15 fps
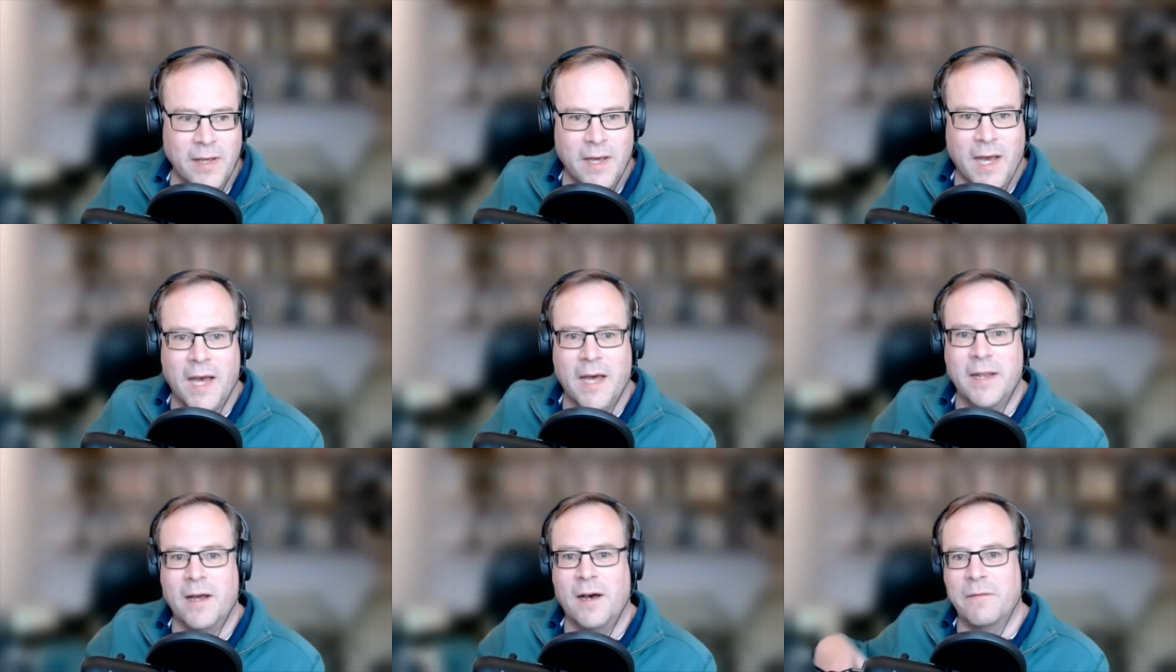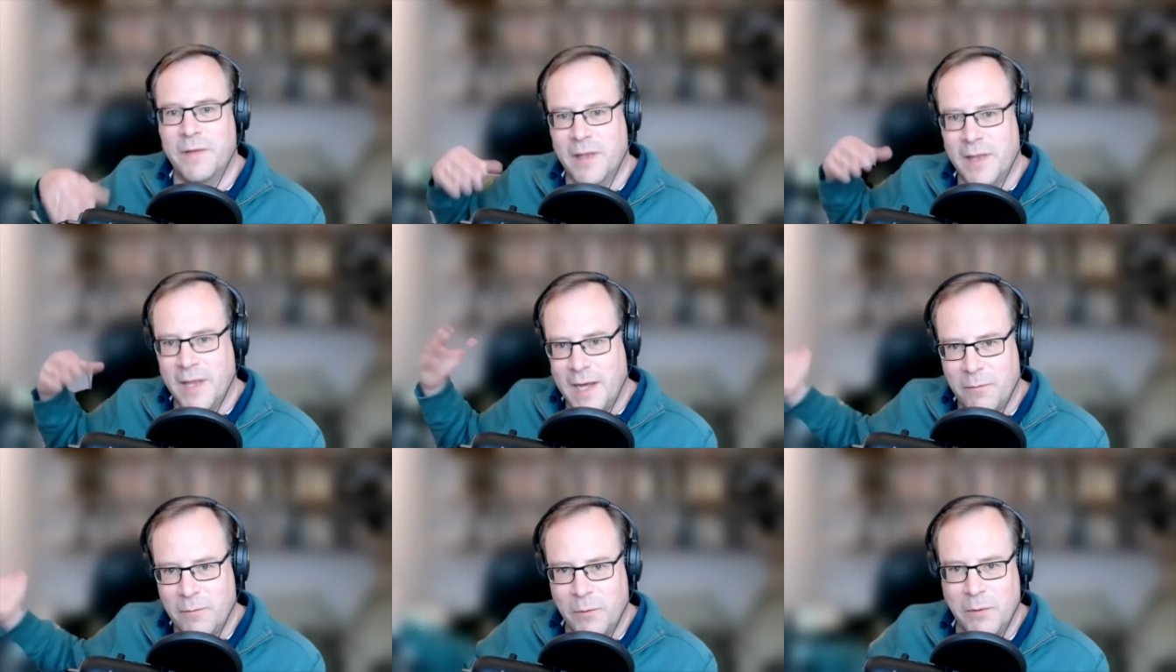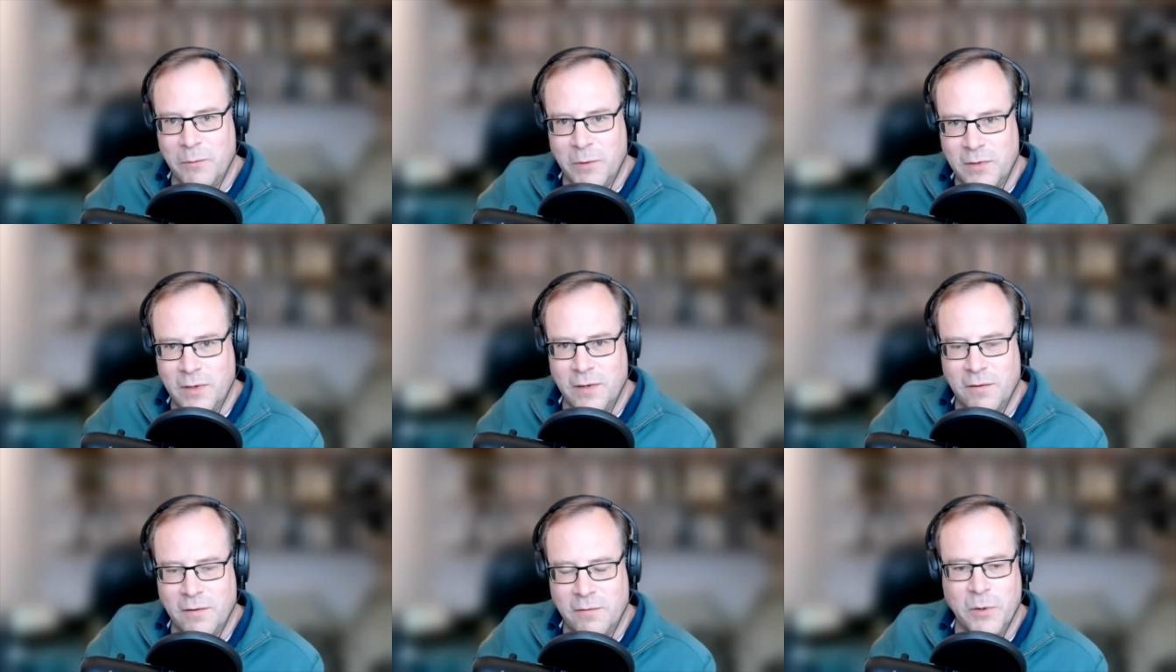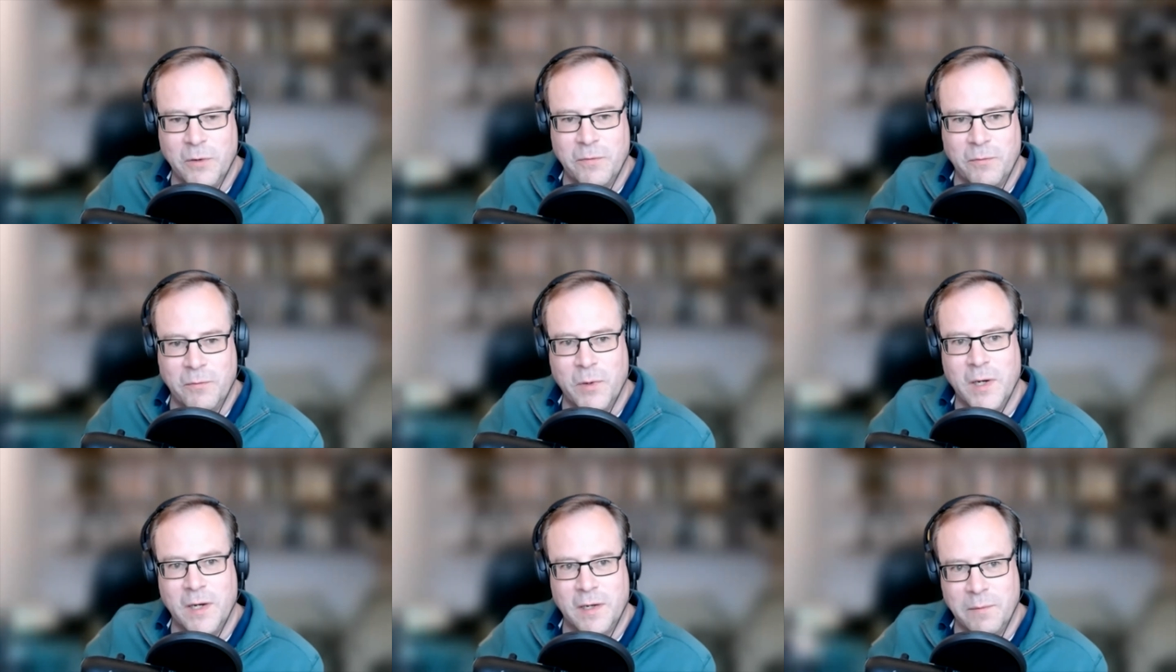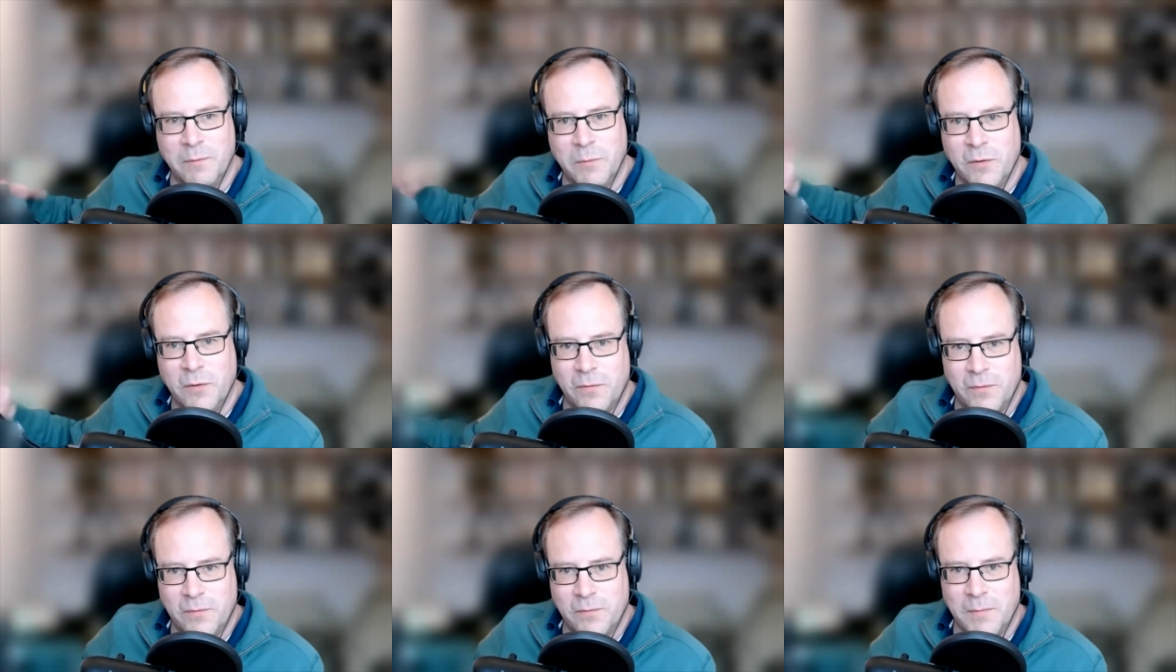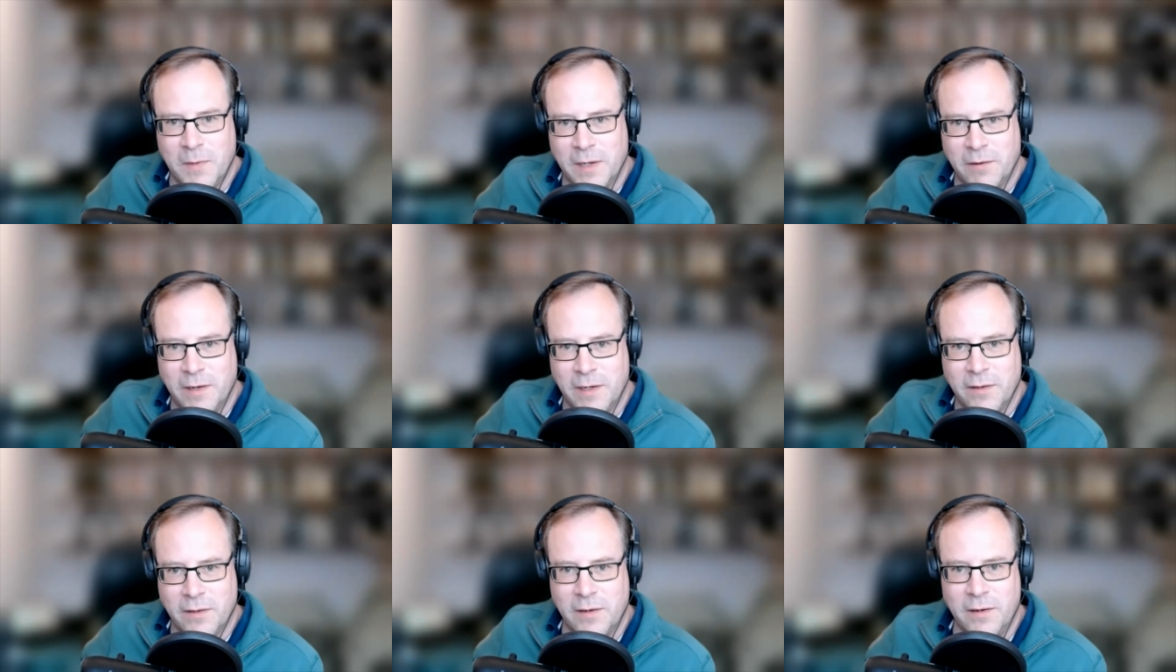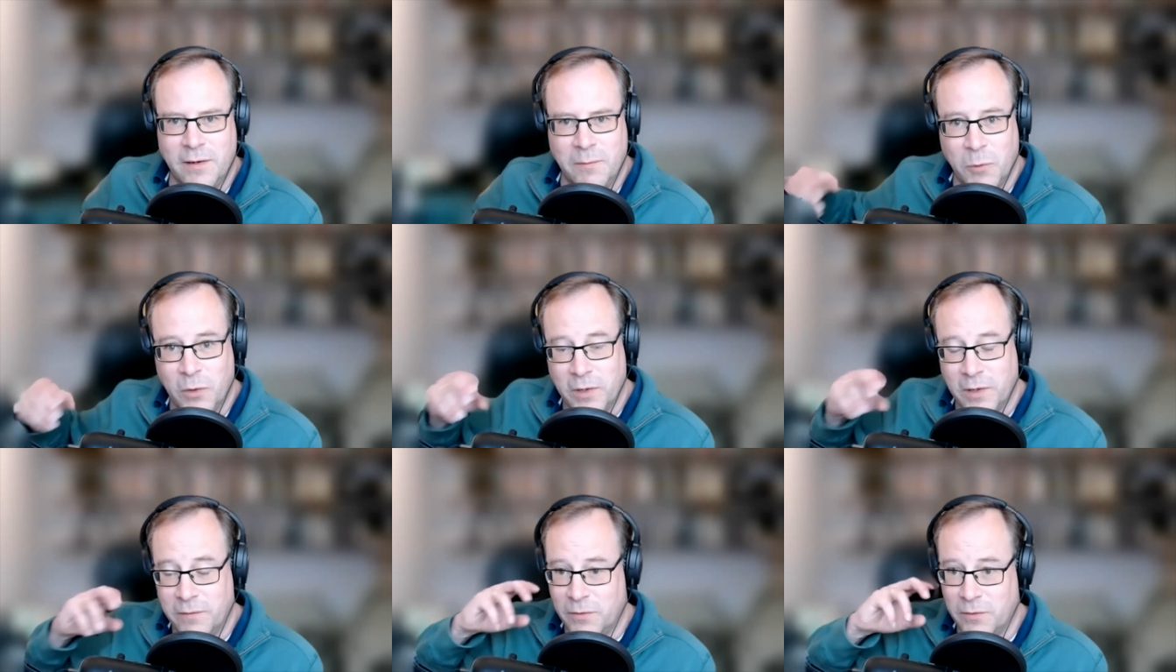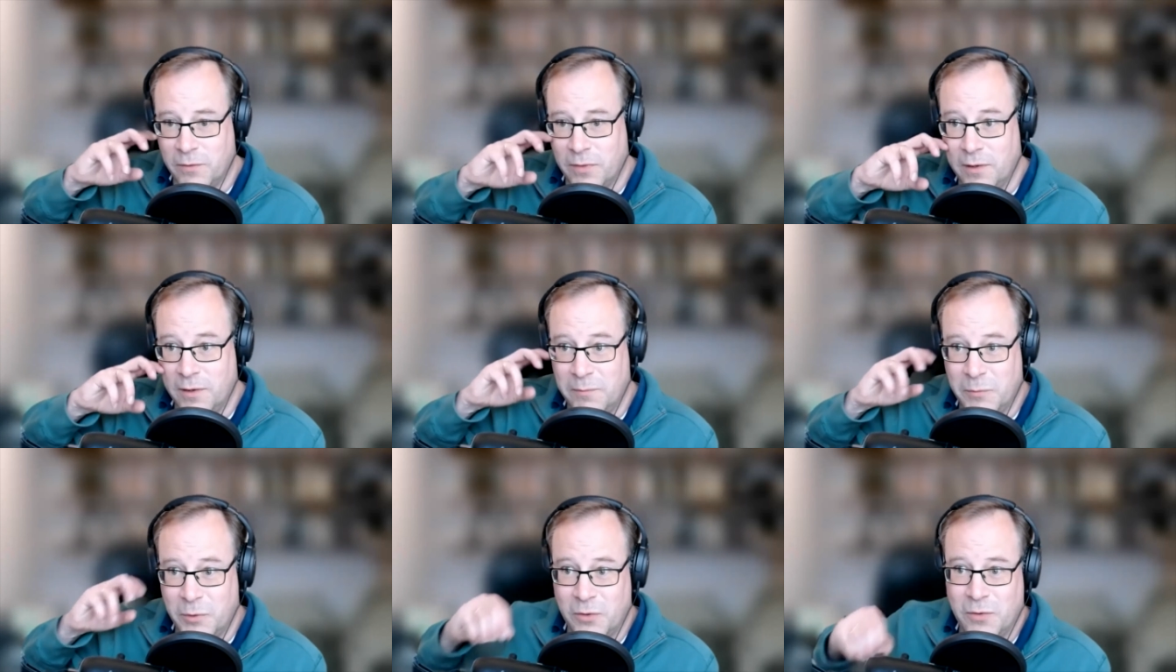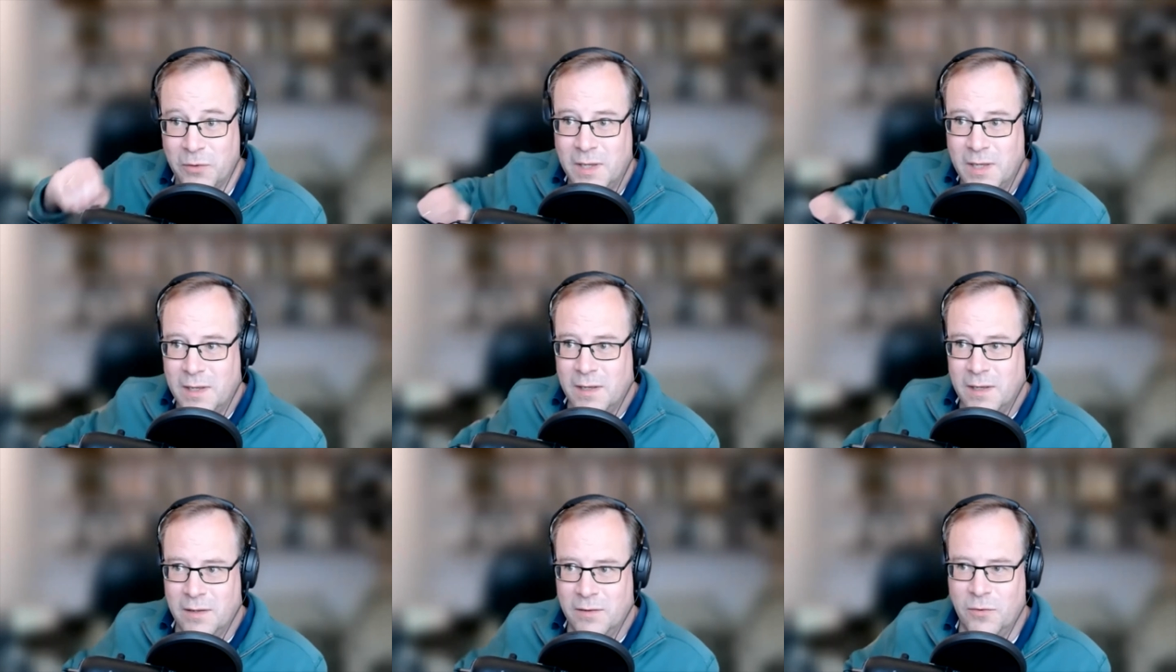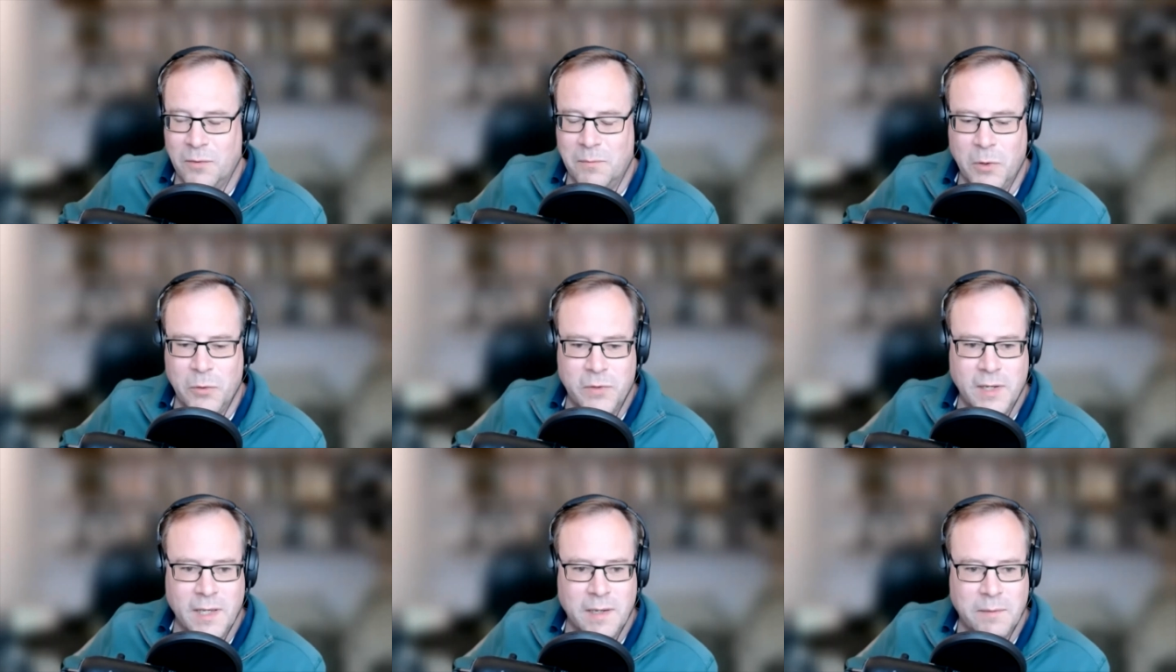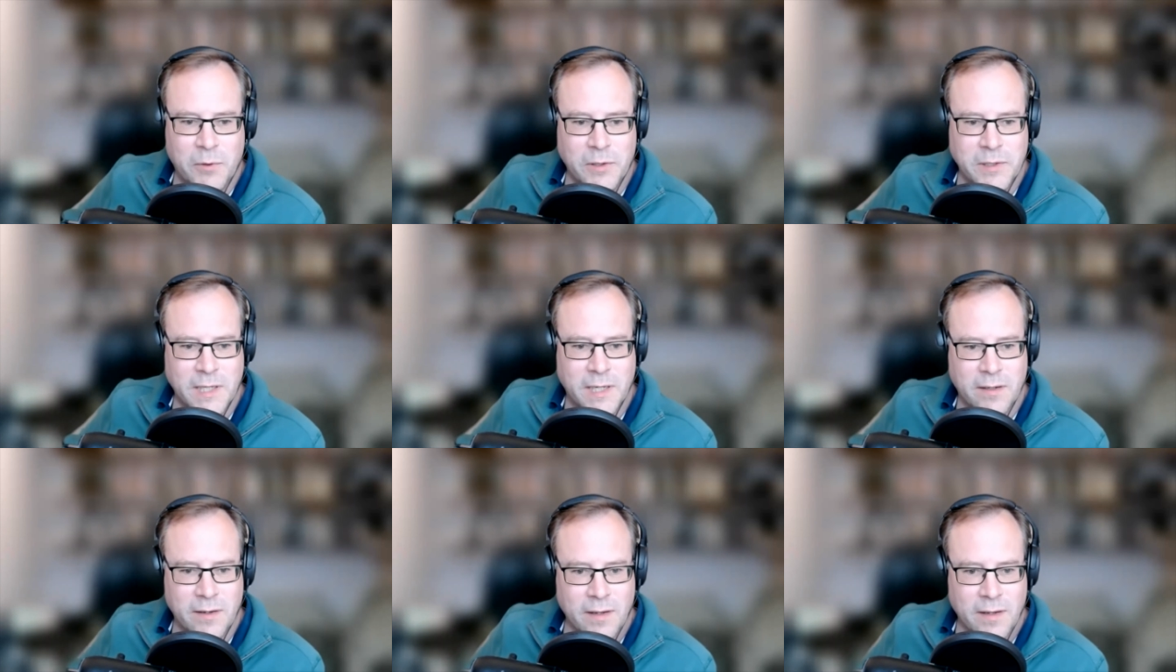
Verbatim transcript: and after that, we would turn off proof of work and move migrate Ethereum one over to Ethereum two, a sort of multi-year project.